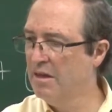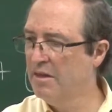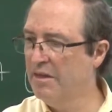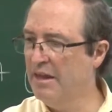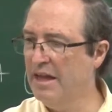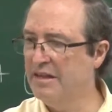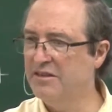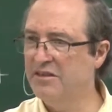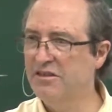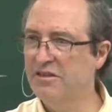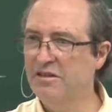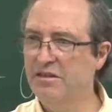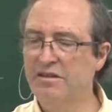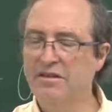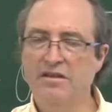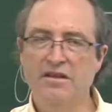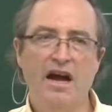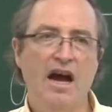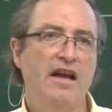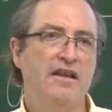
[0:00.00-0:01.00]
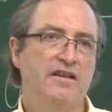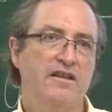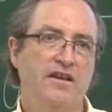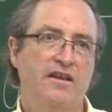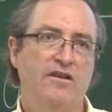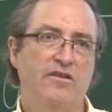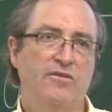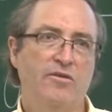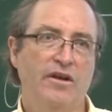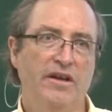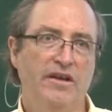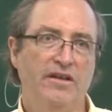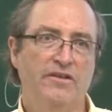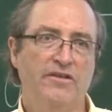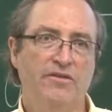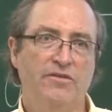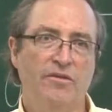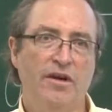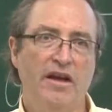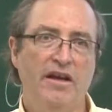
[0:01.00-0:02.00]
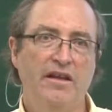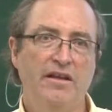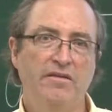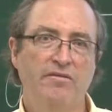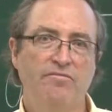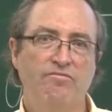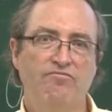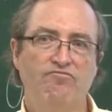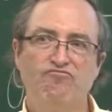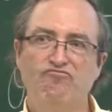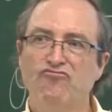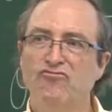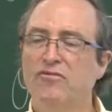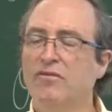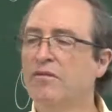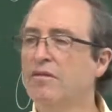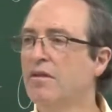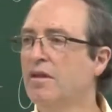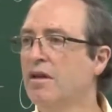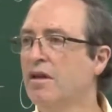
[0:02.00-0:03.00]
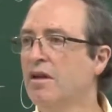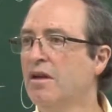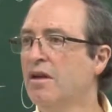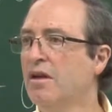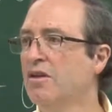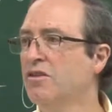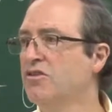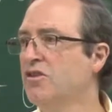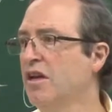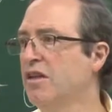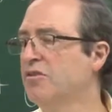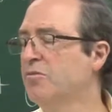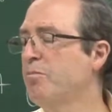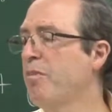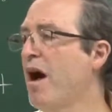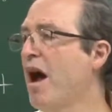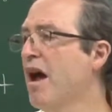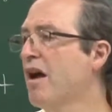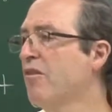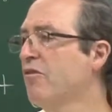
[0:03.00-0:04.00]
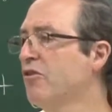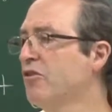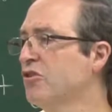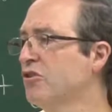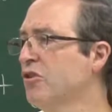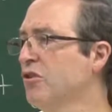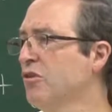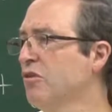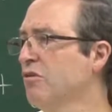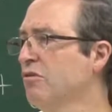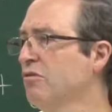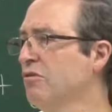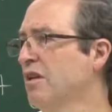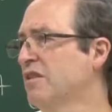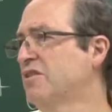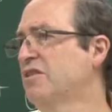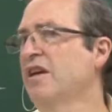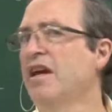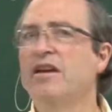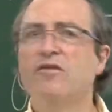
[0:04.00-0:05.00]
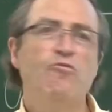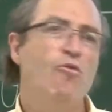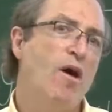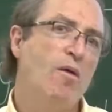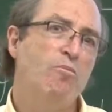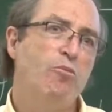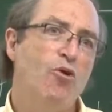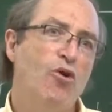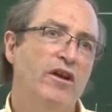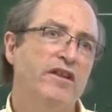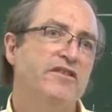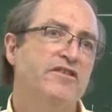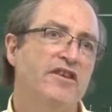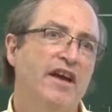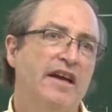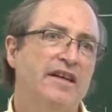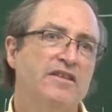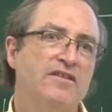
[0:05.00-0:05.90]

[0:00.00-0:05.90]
That's 90 degrees, right? So that's pi over 2, let's say 1.6.